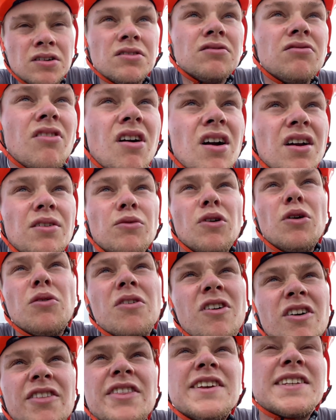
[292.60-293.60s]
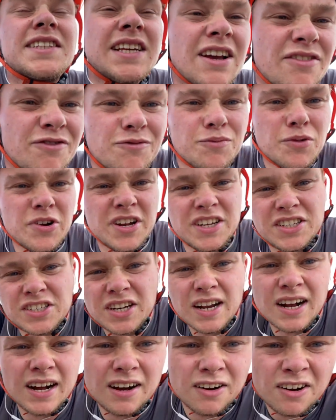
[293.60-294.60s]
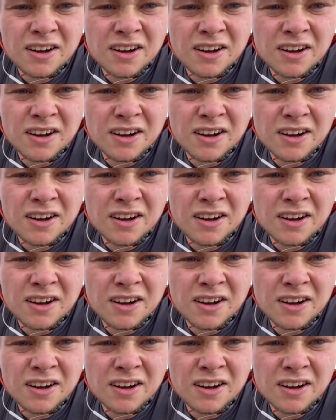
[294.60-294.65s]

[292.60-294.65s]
Right, well, we're on the Severn Bridge now.